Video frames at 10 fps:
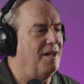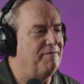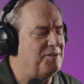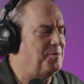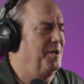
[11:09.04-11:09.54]

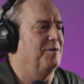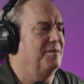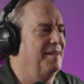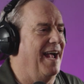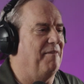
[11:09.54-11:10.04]
outfits, we don't
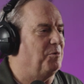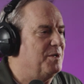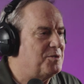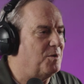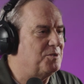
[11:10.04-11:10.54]
have the
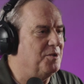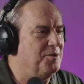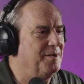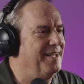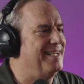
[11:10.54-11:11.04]
resources to
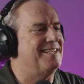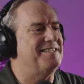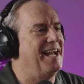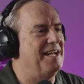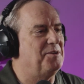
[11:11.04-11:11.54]
do it. It
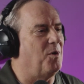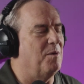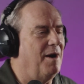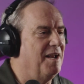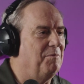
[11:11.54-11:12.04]
doesn't add to our
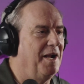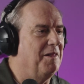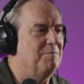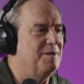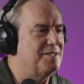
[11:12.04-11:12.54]
bottom line of
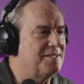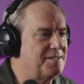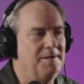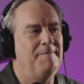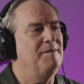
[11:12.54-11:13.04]
the business.
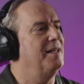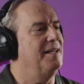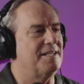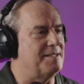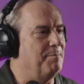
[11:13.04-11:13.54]
It
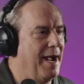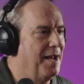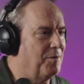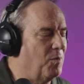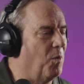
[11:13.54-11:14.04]
doesn't
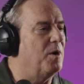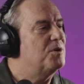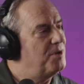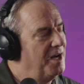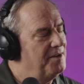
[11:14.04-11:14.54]
matter. What we're
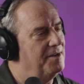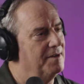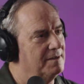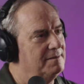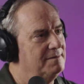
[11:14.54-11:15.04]
trying to
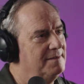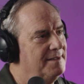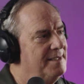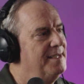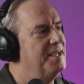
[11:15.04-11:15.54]
do
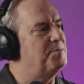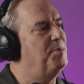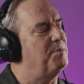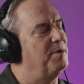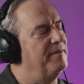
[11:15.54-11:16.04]
is
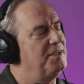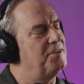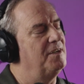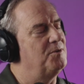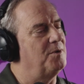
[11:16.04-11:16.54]
put
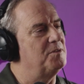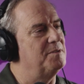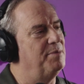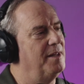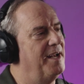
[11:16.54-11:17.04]
prevention controls
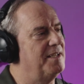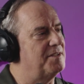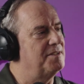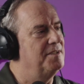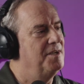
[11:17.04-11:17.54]
in
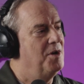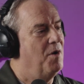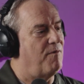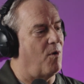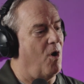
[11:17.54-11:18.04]
place
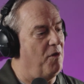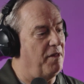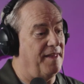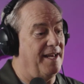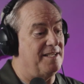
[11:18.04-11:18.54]
for all the
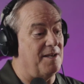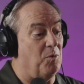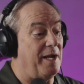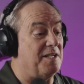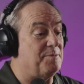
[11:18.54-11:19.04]
things that
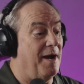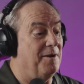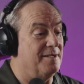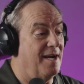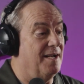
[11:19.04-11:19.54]
Wicked
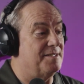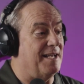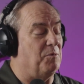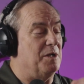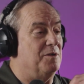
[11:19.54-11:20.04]
Spider does
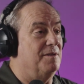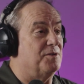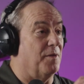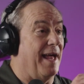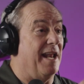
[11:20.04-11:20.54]

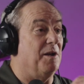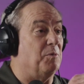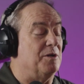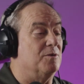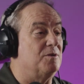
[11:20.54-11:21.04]
so that it
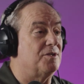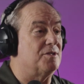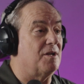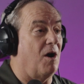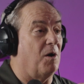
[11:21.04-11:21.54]

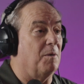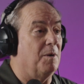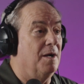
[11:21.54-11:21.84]
reduces our